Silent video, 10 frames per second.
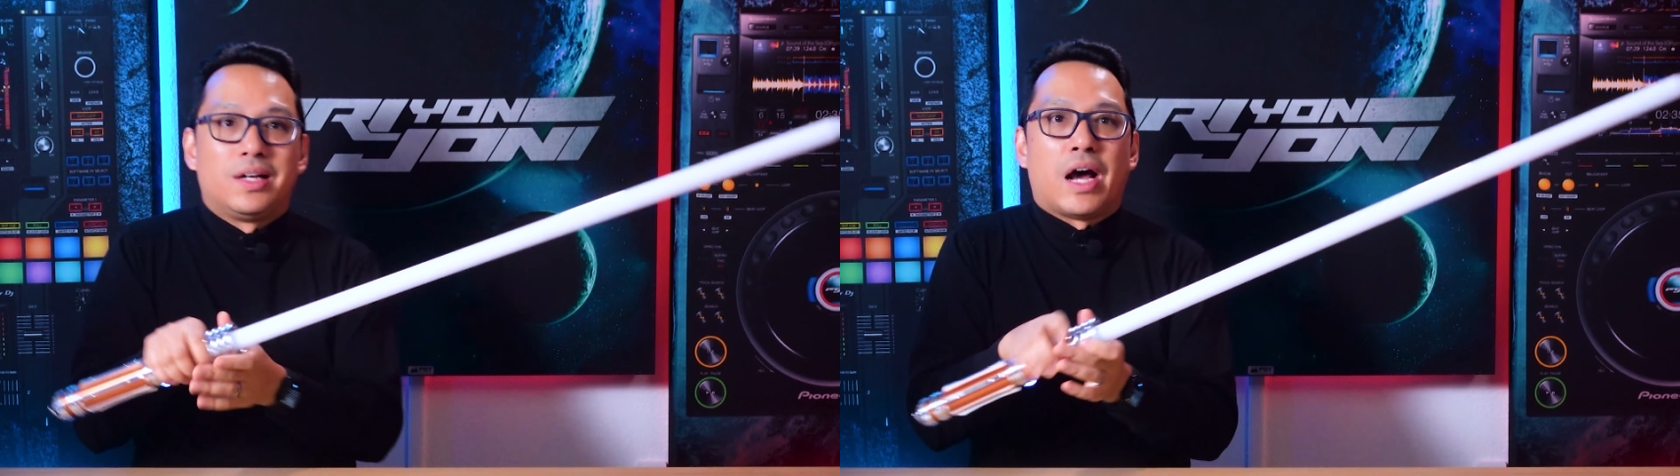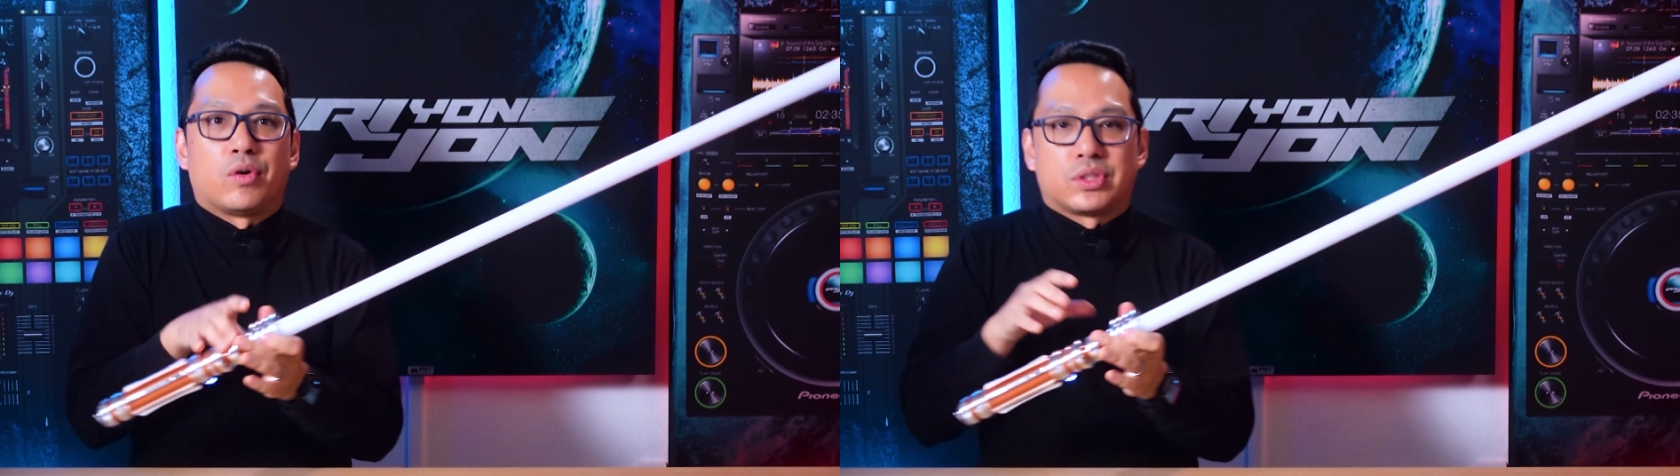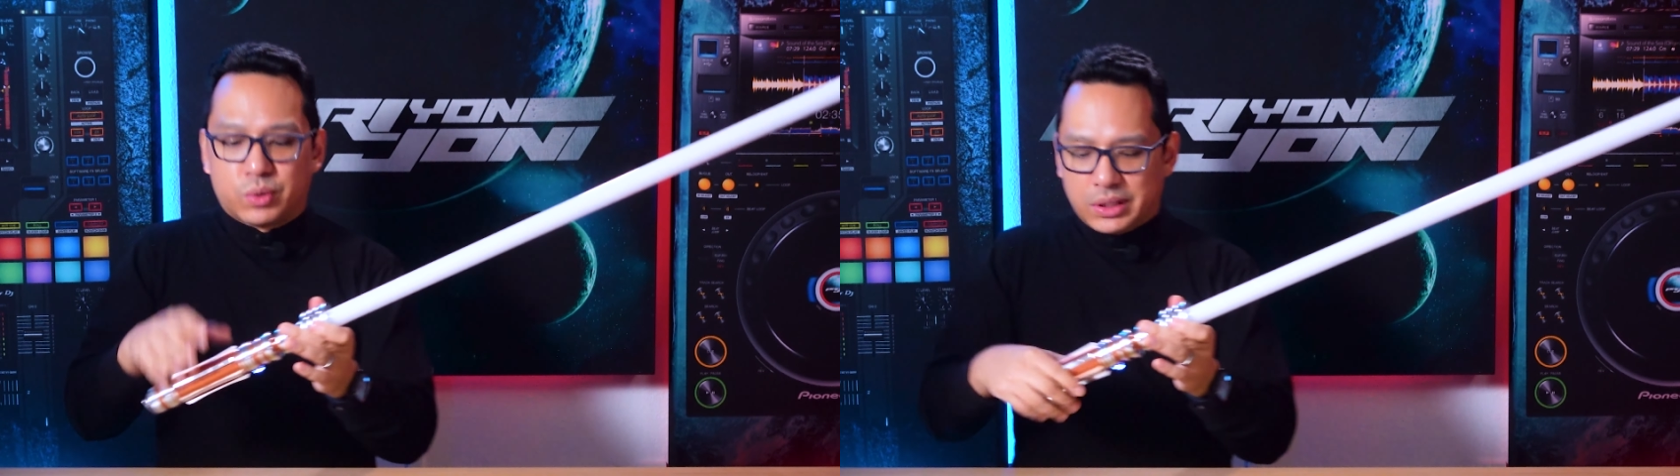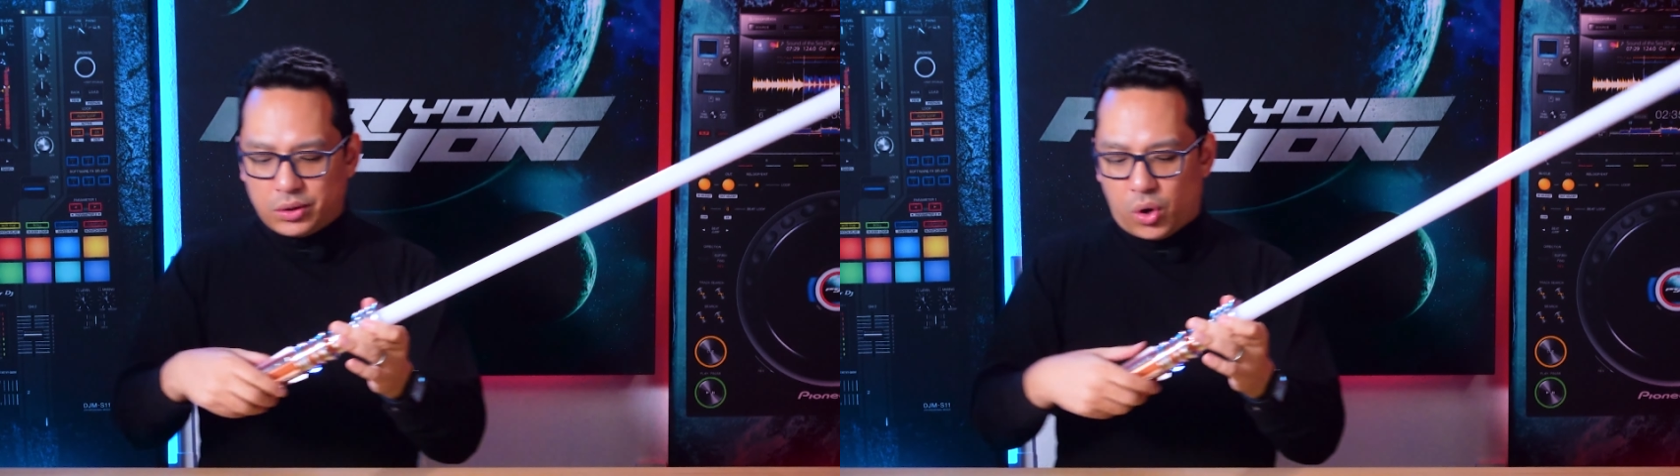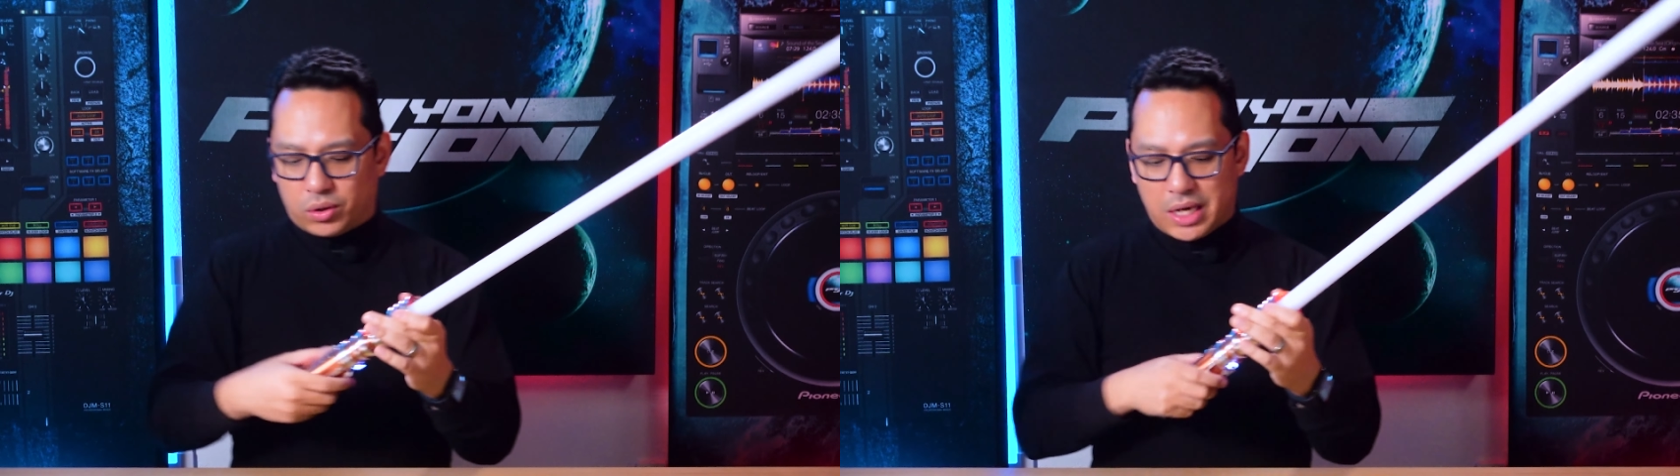Now it's really
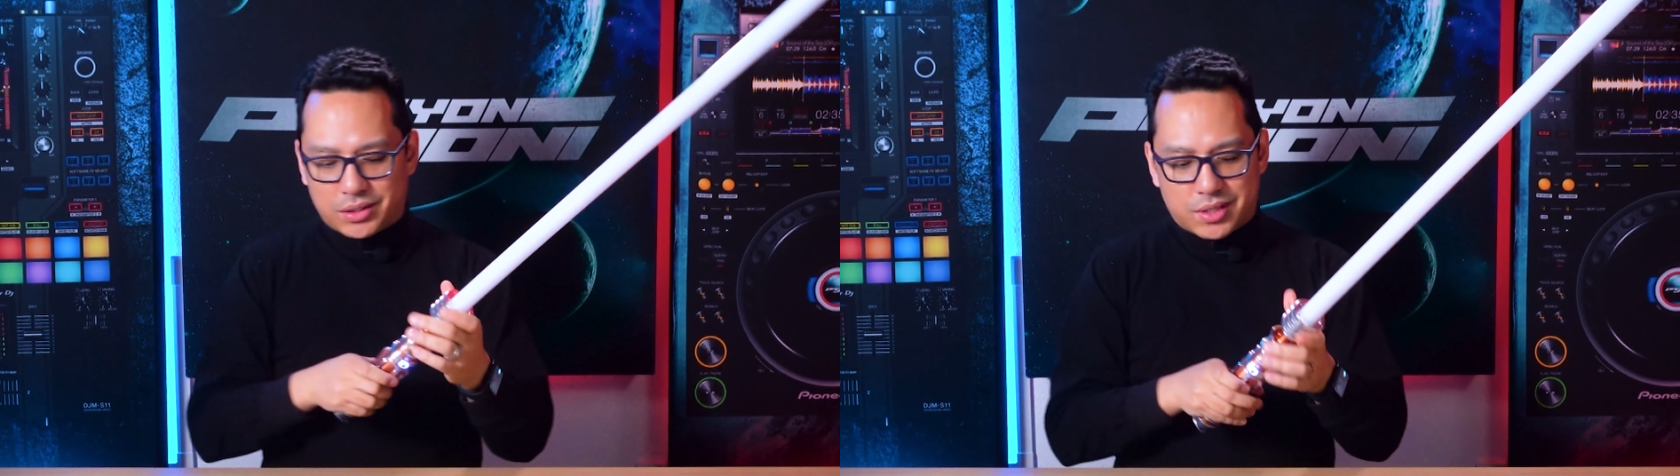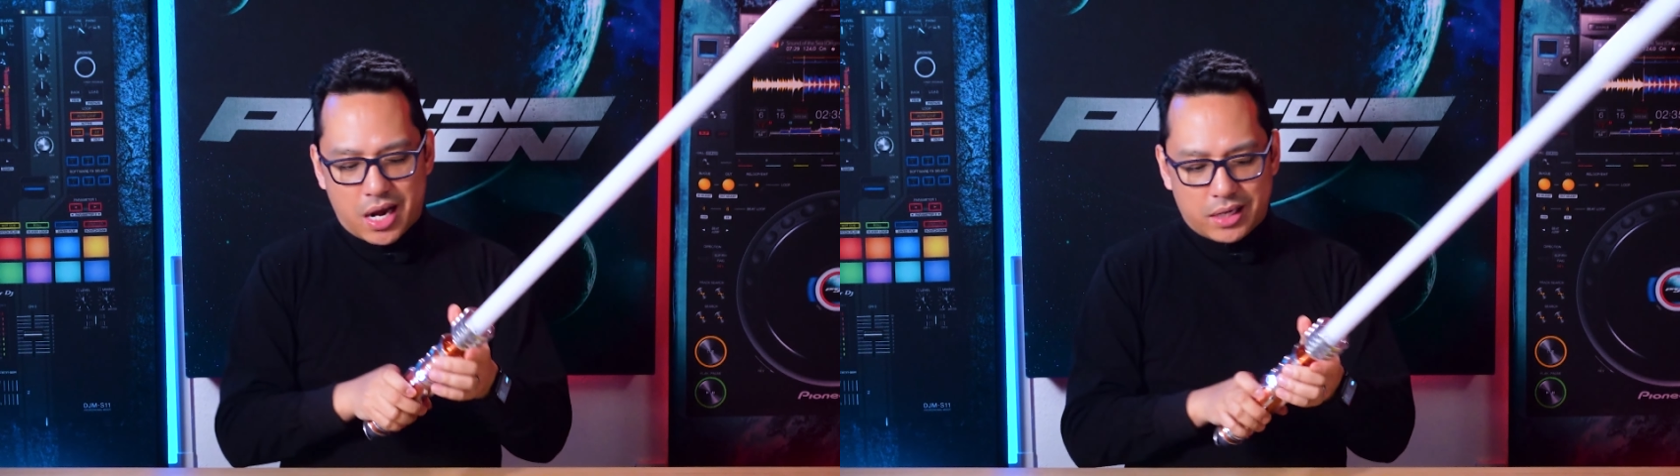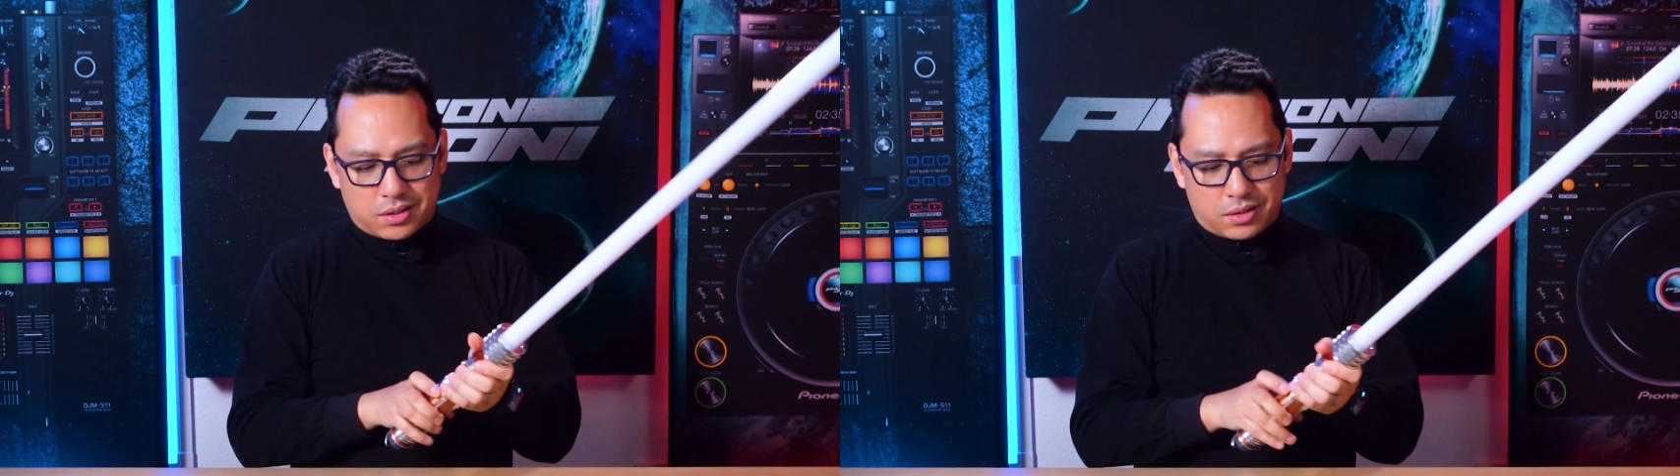cold outside,